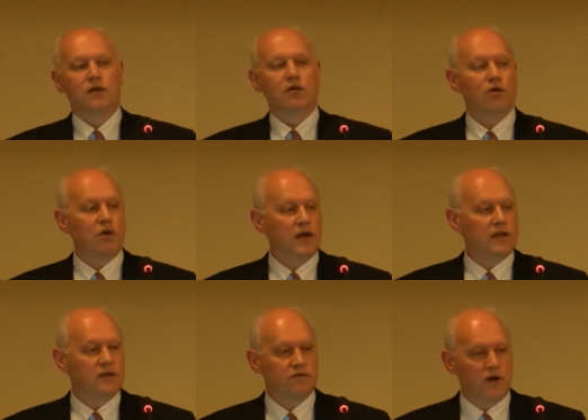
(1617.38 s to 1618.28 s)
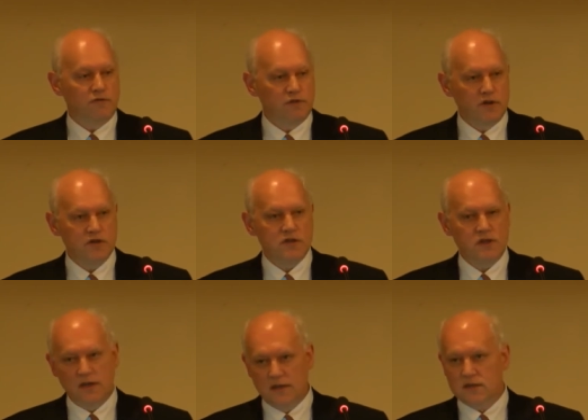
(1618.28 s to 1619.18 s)
The whole idea of
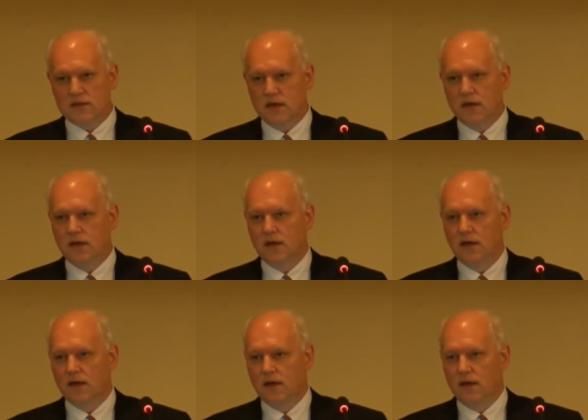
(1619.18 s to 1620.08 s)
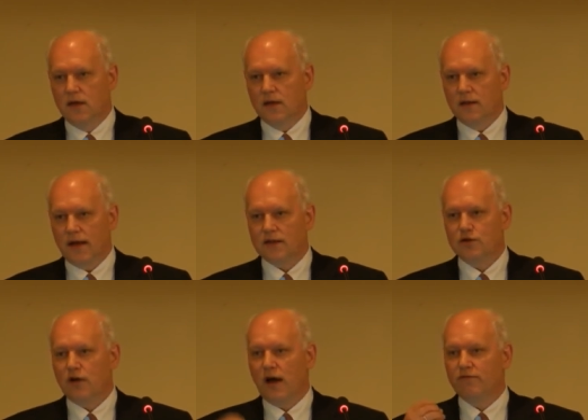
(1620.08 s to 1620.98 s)
governance is
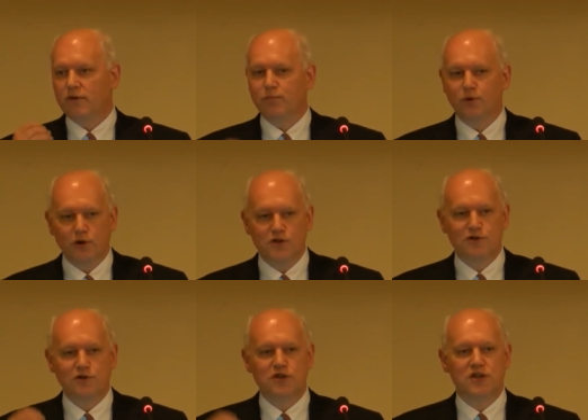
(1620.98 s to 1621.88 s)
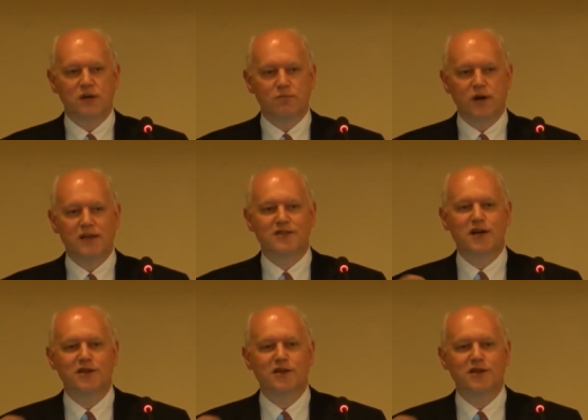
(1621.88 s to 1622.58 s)
that you have the board so the share price